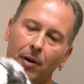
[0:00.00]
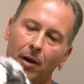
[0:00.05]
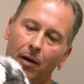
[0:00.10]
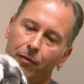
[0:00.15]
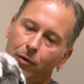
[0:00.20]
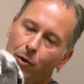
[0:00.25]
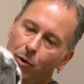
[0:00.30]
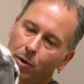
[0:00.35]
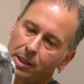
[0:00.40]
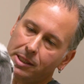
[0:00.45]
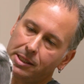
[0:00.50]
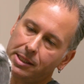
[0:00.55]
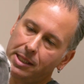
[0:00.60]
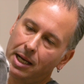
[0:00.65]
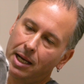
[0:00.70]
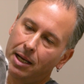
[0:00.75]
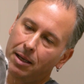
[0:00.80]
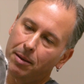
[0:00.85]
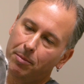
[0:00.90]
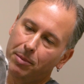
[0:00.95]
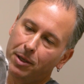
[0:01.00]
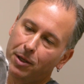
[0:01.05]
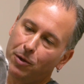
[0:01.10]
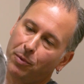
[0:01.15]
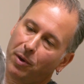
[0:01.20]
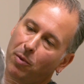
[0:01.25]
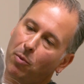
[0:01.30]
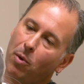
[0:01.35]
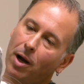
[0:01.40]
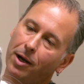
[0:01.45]
Of course not, because
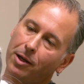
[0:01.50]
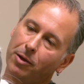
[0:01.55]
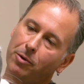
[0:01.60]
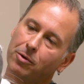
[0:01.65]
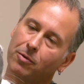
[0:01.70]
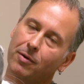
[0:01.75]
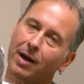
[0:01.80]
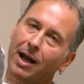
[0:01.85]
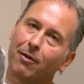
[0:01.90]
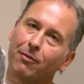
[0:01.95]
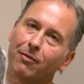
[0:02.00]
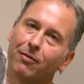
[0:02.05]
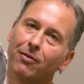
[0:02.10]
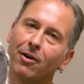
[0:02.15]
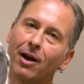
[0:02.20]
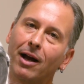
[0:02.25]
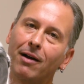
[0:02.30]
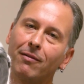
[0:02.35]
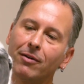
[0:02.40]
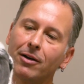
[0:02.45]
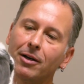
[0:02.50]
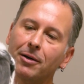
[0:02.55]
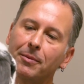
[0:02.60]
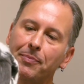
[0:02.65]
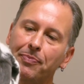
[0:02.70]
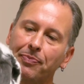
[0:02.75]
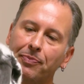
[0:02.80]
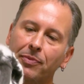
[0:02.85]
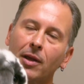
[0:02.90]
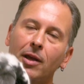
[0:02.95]
we want you around forever.
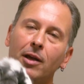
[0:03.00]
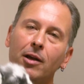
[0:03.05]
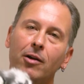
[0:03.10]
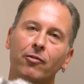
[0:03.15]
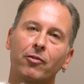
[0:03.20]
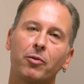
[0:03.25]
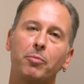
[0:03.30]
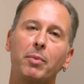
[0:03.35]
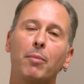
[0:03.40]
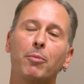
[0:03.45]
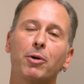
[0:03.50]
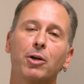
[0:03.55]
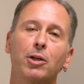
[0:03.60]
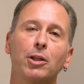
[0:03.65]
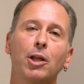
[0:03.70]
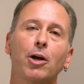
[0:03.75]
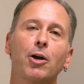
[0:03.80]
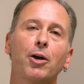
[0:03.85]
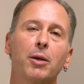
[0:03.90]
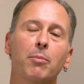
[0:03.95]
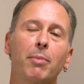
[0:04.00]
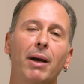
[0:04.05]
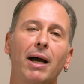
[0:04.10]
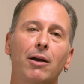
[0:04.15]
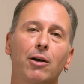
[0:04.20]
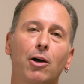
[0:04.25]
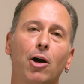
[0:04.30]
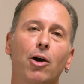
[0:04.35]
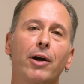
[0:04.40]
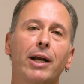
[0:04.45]
Remember to learn
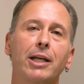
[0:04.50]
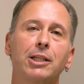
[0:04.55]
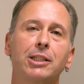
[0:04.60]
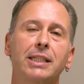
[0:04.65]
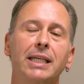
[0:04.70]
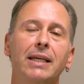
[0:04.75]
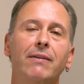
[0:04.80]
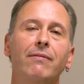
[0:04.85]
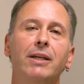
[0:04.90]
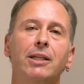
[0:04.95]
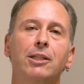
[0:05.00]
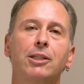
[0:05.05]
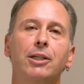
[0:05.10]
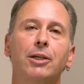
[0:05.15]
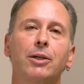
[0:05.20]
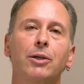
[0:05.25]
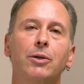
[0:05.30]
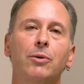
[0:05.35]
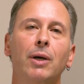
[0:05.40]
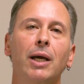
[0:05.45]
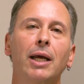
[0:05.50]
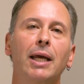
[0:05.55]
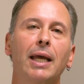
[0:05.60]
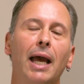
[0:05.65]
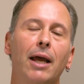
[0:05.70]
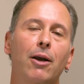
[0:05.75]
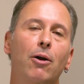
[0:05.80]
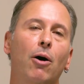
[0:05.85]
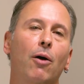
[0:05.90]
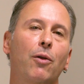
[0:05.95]
about RHDV2
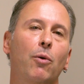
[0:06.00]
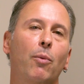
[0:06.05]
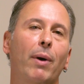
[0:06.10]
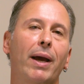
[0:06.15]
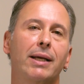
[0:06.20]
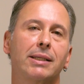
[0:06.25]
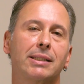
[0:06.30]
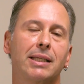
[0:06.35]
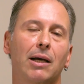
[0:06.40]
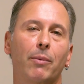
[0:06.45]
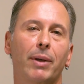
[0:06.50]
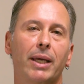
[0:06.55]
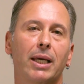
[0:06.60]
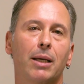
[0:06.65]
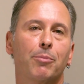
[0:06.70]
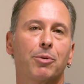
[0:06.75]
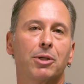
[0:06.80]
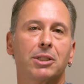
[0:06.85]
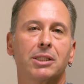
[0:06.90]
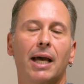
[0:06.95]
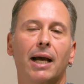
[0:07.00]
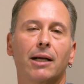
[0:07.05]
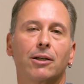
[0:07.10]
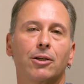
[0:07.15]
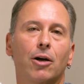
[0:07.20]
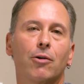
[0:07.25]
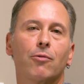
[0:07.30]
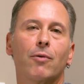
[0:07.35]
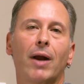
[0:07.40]
and all the ways that we can protect our